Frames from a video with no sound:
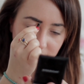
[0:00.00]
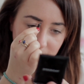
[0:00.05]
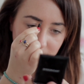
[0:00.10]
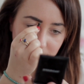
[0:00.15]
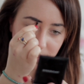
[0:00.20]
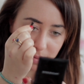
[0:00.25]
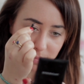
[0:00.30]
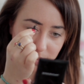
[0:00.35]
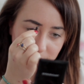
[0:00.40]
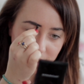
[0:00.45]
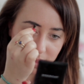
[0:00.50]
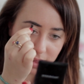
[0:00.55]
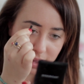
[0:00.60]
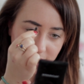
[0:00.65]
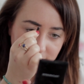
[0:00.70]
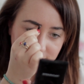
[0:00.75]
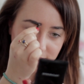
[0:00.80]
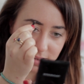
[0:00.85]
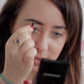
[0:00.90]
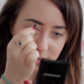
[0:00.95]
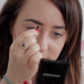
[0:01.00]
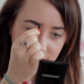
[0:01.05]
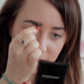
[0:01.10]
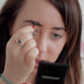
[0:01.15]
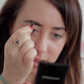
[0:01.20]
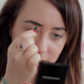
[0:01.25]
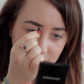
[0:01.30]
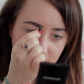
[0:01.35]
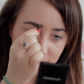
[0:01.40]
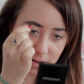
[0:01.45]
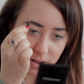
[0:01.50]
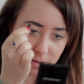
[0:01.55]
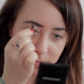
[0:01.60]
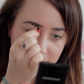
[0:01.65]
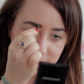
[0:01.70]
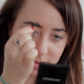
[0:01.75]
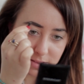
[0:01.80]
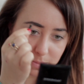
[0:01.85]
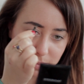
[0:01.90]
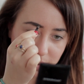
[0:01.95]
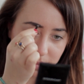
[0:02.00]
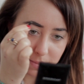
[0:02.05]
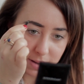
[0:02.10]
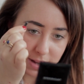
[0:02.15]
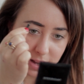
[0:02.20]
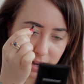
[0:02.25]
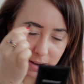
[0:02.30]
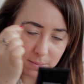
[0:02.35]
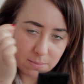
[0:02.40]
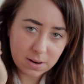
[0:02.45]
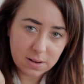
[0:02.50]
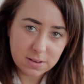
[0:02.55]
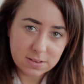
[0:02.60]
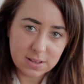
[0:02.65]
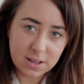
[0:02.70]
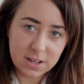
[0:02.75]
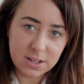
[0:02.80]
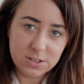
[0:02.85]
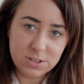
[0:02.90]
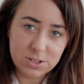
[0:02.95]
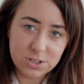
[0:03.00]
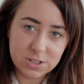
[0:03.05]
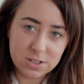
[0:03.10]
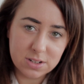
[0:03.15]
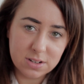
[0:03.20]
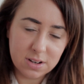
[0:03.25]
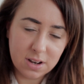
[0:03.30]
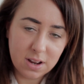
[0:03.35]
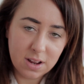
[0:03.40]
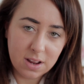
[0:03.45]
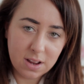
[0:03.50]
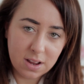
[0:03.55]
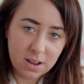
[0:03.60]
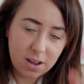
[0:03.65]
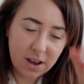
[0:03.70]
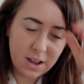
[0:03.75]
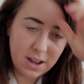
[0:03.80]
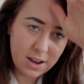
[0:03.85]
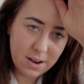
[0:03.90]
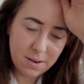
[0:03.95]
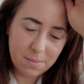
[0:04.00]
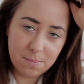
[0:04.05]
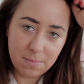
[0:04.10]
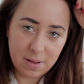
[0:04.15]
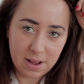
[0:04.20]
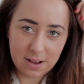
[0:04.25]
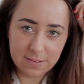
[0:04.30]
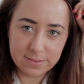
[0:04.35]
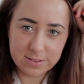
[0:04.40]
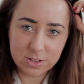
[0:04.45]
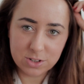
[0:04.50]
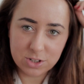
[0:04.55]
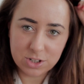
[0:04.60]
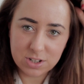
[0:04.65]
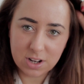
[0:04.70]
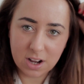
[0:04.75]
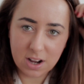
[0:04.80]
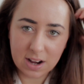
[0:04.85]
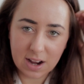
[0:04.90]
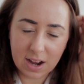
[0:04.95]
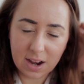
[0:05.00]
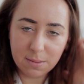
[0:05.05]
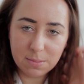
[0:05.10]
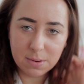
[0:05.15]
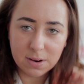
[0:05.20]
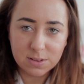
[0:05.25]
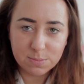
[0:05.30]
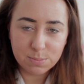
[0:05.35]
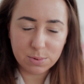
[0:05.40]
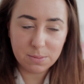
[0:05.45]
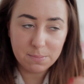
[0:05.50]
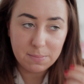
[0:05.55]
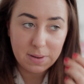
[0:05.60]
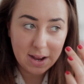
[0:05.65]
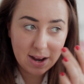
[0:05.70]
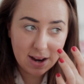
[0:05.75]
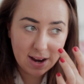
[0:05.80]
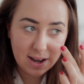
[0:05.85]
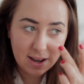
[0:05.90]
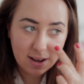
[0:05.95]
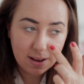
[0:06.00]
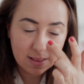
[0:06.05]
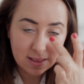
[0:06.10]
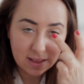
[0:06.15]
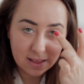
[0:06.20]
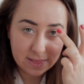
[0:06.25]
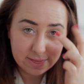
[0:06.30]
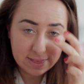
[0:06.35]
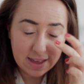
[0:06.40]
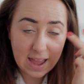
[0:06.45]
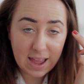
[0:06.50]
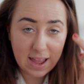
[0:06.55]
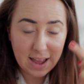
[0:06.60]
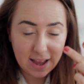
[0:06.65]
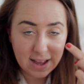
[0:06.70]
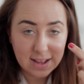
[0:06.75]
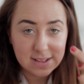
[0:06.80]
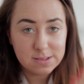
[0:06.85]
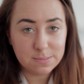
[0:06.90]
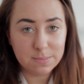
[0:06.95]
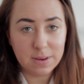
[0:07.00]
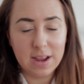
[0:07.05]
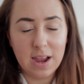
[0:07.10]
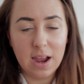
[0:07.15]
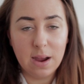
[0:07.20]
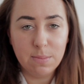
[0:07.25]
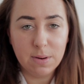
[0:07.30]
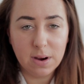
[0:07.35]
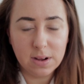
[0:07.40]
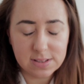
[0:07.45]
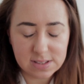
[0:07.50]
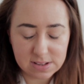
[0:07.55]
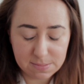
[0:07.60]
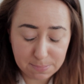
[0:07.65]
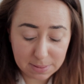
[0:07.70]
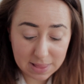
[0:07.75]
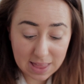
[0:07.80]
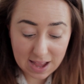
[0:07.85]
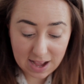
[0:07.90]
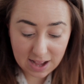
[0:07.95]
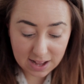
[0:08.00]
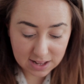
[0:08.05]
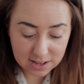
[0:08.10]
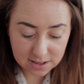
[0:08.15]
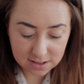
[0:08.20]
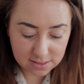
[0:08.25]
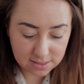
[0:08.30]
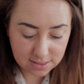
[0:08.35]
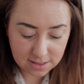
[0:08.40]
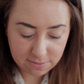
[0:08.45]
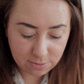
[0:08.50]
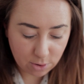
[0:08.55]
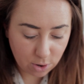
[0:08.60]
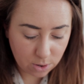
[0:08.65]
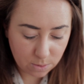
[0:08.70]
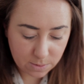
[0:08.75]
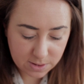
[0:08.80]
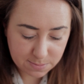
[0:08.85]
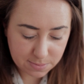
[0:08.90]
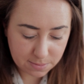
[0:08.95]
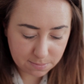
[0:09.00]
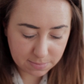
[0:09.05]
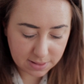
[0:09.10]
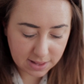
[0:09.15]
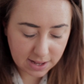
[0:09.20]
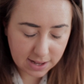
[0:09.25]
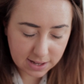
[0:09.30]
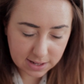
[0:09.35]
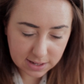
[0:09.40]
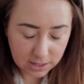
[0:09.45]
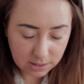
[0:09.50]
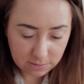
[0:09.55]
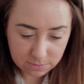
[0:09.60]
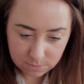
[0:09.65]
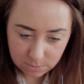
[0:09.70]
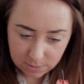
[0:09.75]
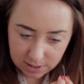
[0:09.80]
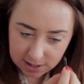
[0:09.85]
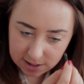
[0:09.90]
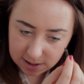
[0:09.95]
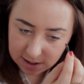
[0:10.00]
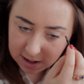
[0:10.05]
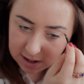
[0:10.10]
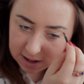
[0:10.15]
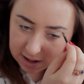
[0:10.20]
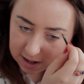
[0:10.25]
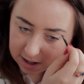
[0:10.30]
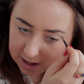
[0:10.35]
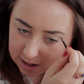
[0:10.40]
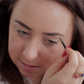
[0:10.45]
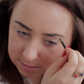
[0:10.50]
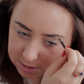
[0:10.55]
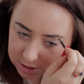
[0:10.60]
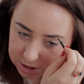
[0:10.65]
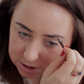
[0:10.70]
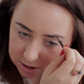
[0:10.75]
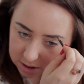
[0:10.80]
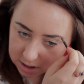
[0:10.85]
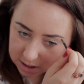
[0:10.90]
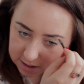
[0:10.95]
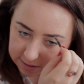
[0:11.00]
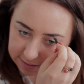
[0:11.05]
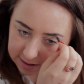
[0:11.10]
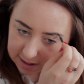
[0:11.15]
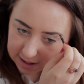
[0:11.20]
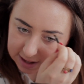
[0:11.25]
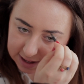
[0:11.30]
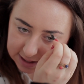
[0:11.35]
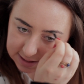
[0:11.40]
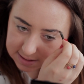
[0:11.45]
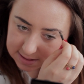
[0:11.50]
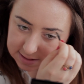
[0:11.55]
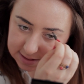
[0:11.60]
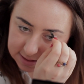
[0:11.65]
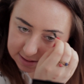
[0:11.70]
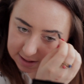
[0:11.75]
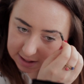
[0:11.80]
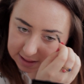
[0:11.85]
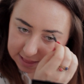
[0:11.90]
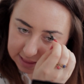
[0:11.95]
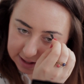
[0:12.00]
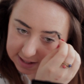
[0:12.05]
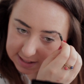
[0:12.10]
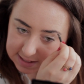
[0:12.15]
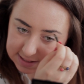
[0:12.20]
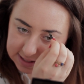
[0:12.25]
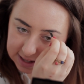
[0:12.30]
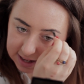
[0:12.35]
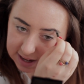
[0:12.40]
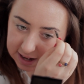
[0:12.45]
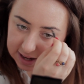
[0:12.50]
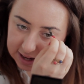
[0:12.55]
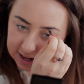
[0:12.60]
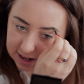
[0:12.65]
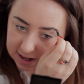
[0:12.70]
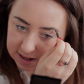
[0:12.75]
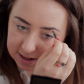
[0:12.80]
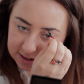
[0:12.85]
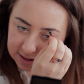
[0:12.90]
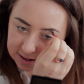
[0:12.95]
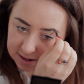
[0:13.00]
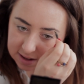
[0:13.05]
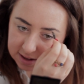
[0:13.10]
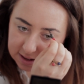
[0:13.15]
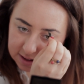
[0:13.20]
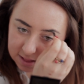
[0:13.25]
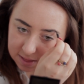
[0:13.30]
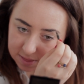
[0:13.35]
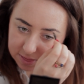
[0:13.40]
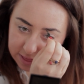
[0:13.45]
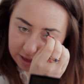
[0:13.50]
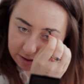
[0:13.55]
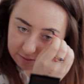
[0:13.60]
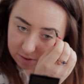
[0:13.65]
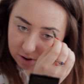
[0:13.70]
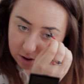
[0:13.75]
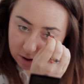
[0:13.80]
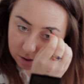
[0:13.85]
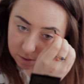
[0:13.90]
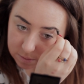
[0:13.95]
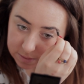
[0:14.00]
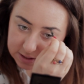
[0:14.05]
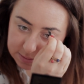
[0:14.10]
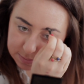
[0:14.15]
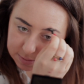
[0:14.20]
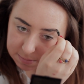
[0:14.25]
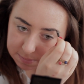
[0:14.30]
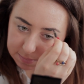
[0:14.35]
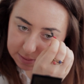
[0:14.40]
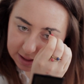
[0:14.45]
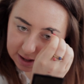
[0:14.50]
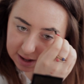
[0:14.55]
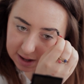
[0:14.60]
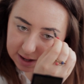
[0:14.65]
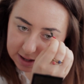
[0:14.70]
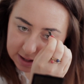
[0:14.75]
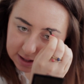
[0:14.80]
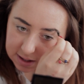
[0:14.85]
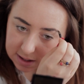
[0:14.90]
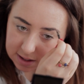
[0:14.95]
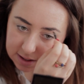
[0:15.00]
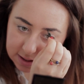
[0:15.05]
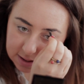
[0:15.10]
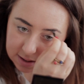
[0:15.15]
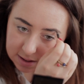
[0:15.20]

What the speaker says: And people, I tend to get a lot of comments about my eyebrows, like you shouldn't have such dark eyebrows, but the hairs in my eyebrows are black, and they've always been black. Even when I was younger and I had like lighter hair, they've always been black.